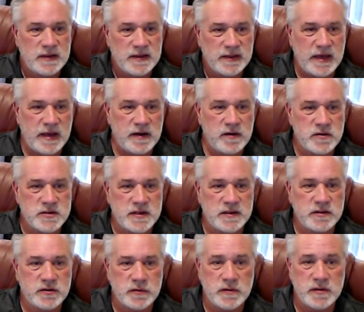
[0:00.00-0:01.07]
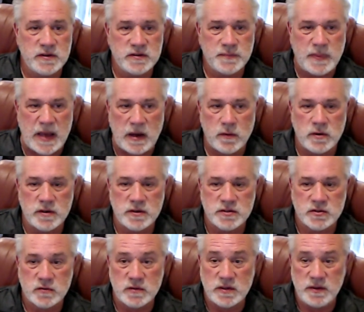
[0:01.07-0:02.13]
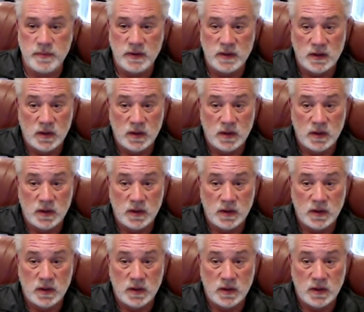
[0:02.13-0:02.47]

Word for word: Kenner Centurions Power Extreme.